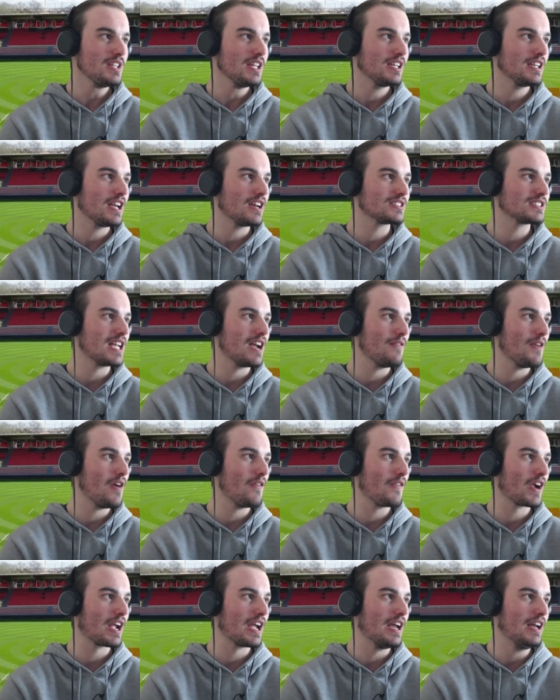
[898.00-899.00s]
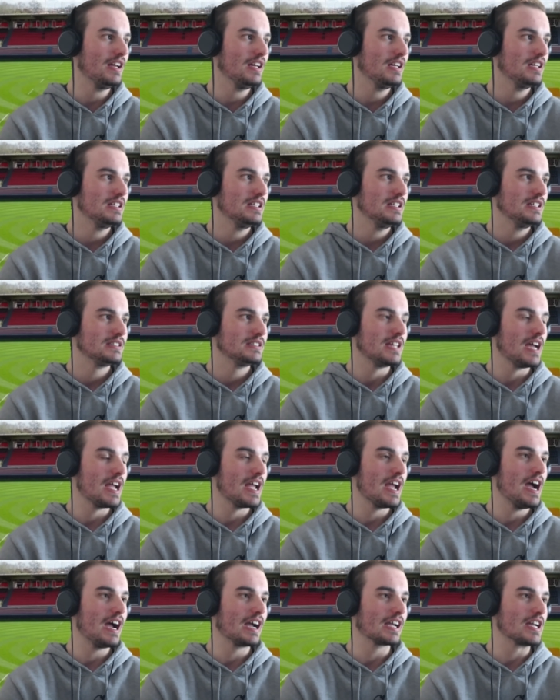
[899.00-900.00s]
Now, South Africa,
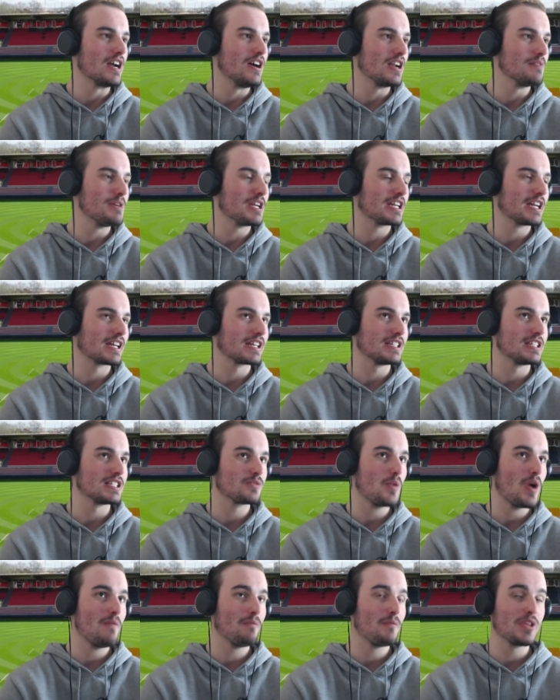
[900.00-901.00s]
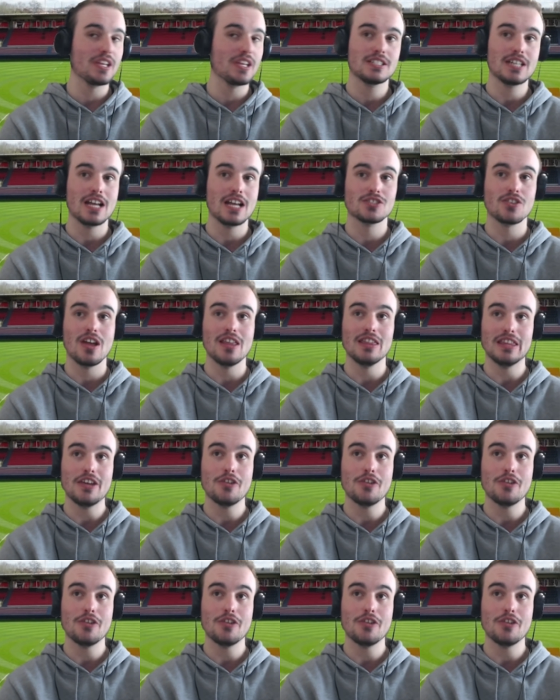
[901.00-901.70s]
they are going to be kicking this one for the touchline.